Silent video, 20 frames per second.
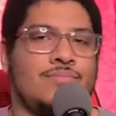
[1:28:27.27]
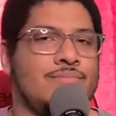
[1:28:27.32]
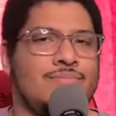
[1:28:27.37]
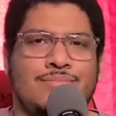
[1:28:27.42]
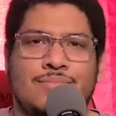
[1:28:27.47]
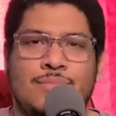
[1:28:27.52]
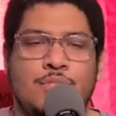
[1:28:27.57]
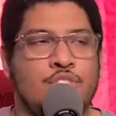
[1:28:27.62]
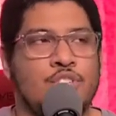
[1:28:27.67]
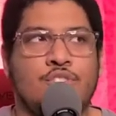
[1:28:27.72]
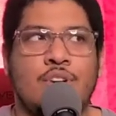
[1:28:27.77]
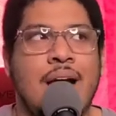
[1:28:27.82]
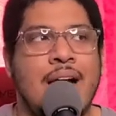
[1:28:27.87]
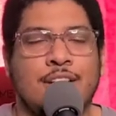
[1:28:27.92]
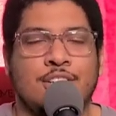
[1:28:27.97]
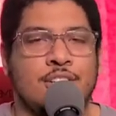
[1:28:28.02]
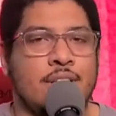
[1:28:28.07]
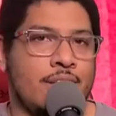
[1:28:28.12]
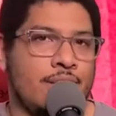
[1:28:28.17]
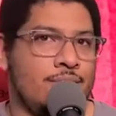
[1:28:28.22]
it's
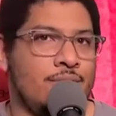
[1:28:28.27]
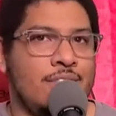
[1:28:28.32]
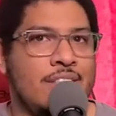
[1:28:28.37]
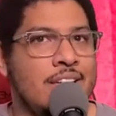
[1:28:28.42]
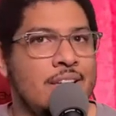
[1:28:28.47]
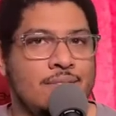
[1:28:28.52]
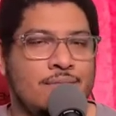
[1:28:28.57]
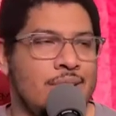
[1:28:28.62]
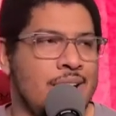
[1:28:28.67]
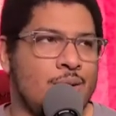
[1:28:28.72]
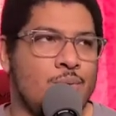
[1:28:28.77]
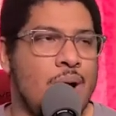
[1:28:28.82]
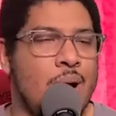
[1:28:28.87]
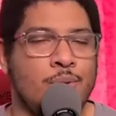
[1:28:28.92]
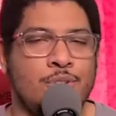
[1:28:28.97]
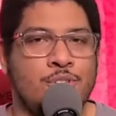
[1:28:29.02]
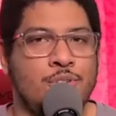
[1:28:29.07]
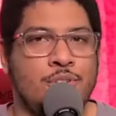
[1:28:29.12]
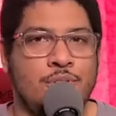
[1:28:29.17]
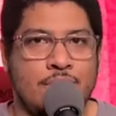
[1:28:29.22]
trash. Like, like, why
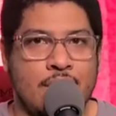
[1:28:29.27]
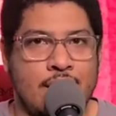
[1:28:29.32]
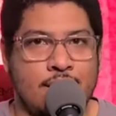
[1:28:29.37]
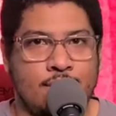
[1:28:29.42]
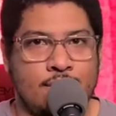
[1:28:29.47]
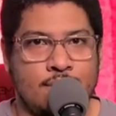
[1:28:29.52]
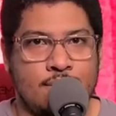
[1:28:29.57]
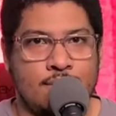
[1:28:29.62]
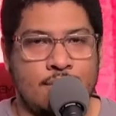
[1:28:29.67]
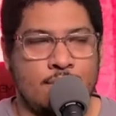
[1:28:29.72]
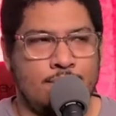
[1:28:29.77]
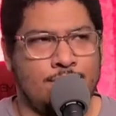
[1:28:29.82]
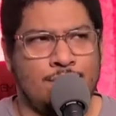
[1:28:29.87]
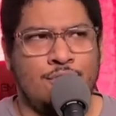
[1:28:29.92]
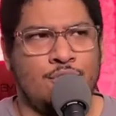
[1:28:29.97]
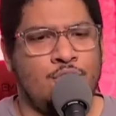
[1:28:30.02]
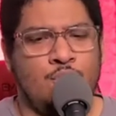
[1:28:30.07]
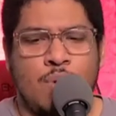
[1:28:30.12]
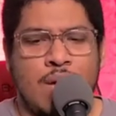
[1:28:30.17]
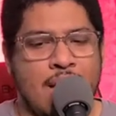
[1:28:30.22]
would you do that?
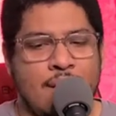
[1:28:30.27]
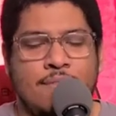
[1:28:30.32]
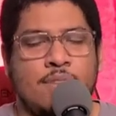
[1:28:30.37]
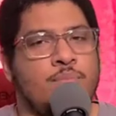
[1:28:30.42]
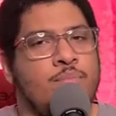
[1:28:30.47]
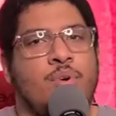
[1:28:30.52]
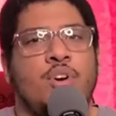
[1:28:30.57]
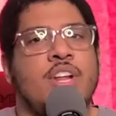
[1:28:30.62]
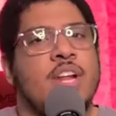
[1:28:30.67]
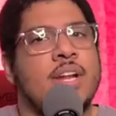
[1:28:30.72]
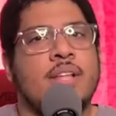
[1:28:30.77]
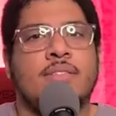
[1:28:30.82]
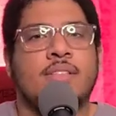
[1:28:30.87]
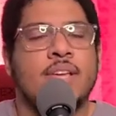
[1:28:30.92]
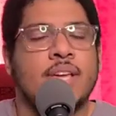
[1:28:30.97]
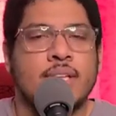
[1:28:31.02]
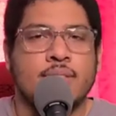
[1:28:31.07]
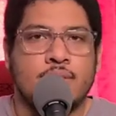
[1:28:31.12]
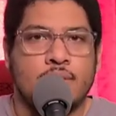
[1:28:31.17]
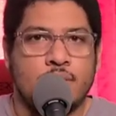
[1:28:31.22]
You haven't put
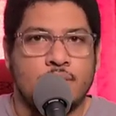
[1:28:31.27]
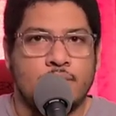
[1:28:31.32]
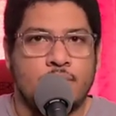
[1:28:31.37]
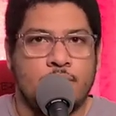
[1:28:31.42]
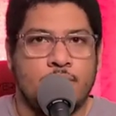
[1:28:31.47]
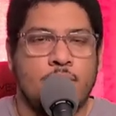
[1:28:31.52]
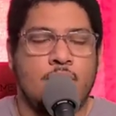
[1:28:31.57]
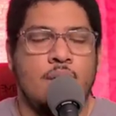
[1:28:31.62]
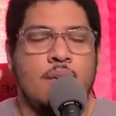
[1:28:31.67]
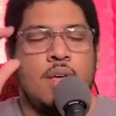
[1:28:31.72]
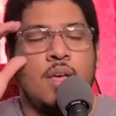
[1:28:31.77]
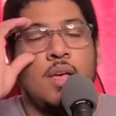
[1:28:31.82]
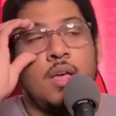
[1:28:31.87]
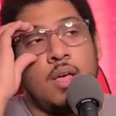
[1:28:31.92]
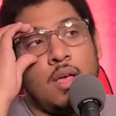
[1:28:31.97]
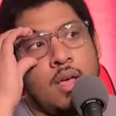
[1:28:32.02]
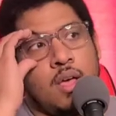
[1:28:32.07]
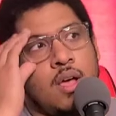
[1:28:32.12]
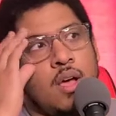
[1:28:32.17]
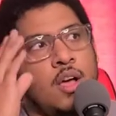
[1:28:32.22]
anything into this film.
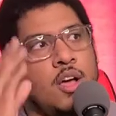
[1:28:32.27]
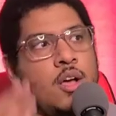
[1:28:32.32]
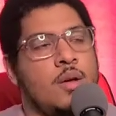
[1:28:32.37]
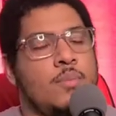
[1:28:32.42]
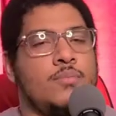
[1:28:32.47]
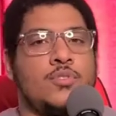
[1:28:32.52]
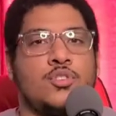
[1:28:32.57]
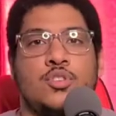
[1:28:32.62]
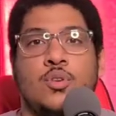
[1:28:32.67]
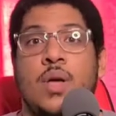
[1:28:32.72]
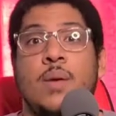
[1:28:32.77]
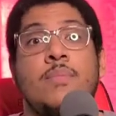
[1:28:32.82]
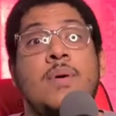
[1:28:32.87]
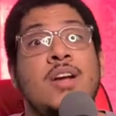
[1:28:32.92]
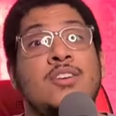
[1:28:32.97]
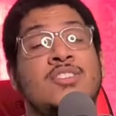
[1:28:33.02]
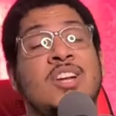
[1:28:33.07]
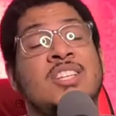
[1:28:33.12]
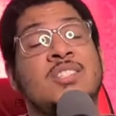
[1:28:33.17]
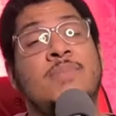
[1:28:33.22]
Um, so
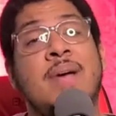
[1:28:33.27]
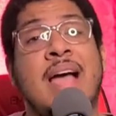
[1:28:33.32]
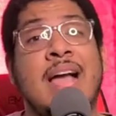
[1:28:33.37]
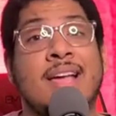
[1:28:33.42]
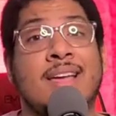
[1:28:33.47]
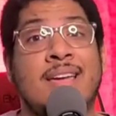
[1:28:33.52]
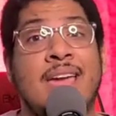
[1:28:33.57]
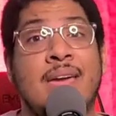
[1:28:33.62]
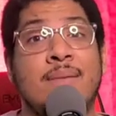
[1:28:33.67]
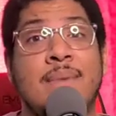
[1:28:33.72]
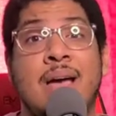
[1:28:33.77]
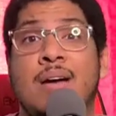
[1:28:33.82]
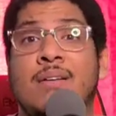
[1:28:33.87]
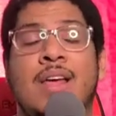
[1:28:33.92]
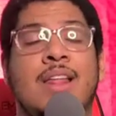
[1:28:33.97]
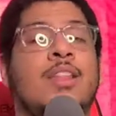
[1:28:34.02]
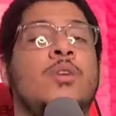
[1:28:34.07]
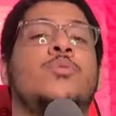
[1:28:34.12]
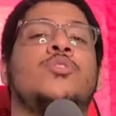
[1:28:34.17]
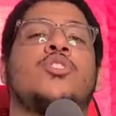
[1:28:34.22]
Empire Strikes Back came out,
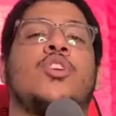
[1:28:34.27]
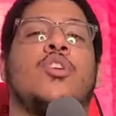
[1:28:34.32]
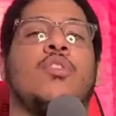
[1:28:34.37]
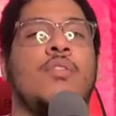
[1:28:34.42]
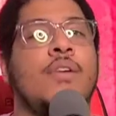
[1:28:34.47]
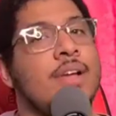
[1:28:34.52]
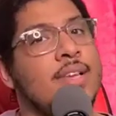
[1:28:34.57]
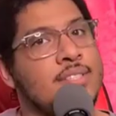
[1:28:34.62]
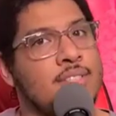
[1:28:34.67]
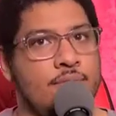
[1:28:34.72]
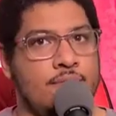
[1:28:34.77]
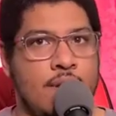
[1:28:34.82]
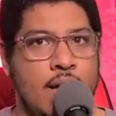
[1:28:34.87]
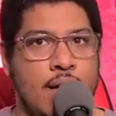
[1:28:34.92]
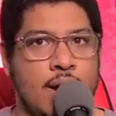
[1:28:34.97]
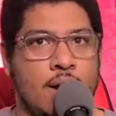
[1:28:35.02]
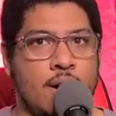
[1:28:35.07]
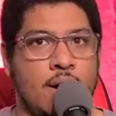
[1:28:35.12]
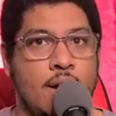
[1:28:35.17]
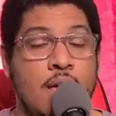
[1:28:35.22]
and it was crazy
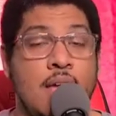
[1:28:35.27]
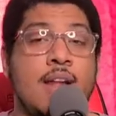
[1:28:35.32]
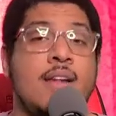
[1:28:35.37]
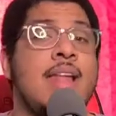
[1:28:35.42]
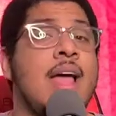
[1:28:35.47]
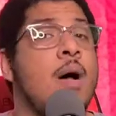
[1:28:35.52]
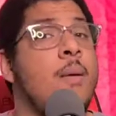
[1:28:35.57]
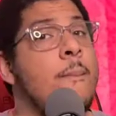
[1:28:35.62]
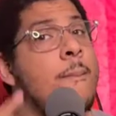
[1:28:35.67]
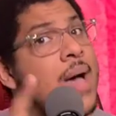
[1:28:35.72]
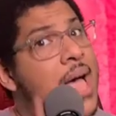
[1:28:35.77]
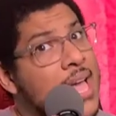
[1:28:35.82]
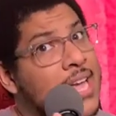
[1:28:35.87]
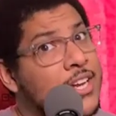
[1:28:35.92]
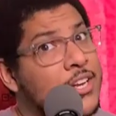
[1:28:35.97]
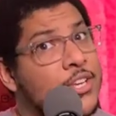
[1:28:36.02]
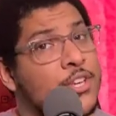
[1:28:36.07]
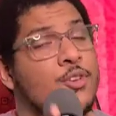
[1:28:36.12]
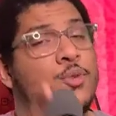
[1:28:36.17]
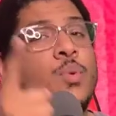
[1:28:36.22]
fire. Now, mind
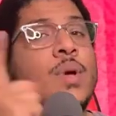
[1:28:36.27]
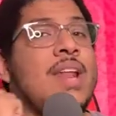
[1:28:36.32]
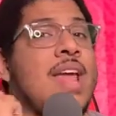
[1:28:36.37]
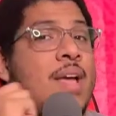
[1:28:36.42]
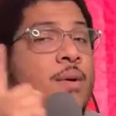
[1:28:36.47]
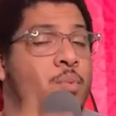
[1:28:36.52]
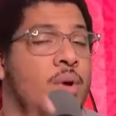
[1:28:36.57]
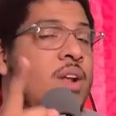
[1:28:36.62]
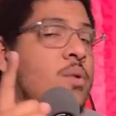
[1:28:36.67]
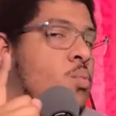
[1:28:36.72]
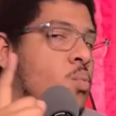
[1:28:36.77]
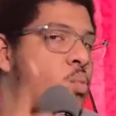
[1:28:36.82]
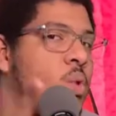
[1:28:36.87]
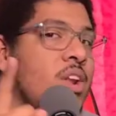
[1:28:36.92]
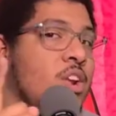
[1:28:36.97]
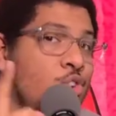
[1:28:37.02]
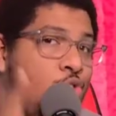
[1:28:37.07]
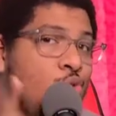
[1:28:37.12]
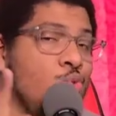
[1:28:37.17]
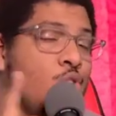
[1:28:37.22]
you, when when when
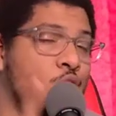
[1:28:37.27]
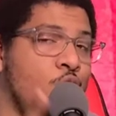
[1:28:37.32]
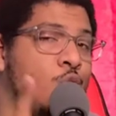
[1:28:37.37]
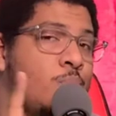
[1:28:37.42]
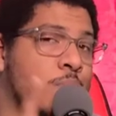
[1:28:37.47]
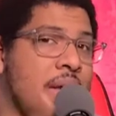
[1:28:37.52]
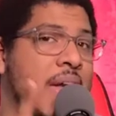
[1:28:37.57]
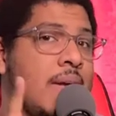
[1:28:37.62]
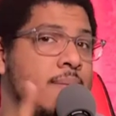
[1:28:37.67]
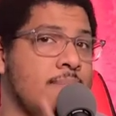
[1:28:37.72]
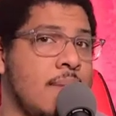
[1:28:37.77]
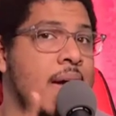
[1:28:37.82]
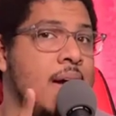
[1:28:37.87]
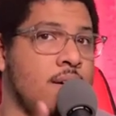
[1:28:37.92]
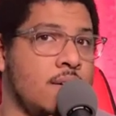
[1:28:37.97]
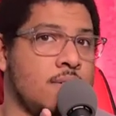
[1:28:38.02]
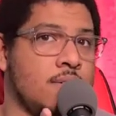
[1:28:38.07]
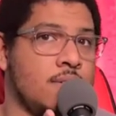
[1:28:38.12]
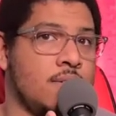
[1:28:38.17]
A New Hope came out,